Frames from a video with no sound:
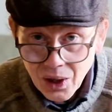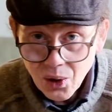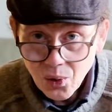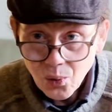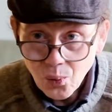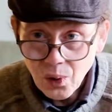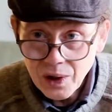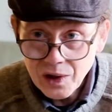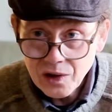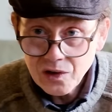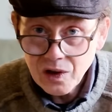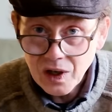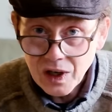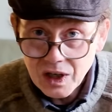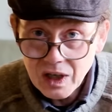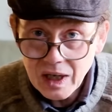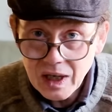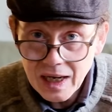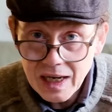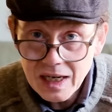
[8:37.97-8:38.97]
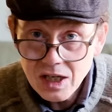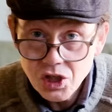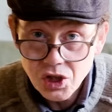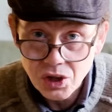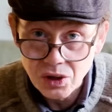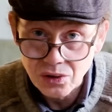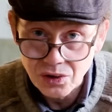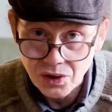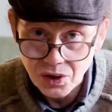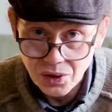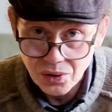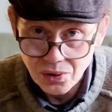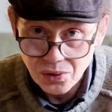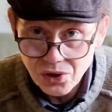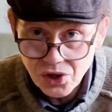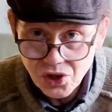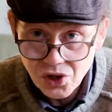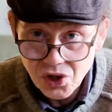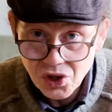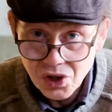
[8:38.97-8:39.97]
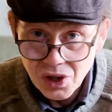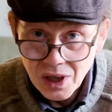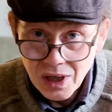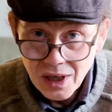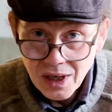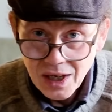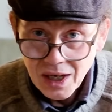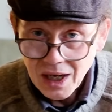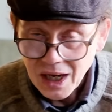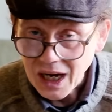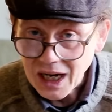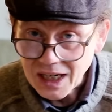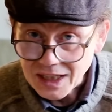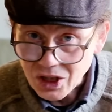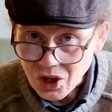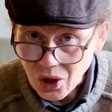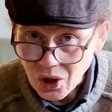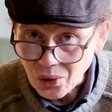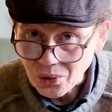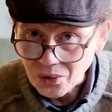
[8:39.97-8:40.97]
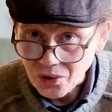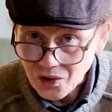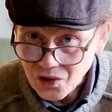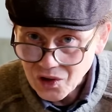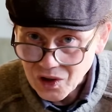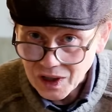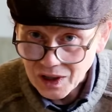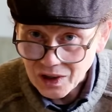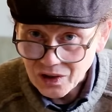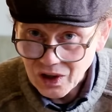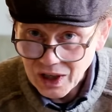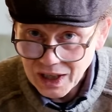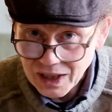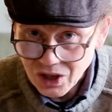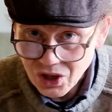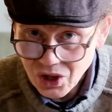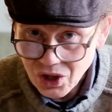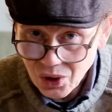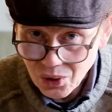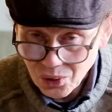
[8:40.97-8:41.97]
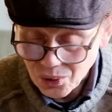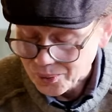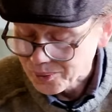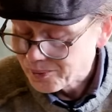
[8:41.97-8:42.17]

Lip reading: with occasional use, I don't think they do.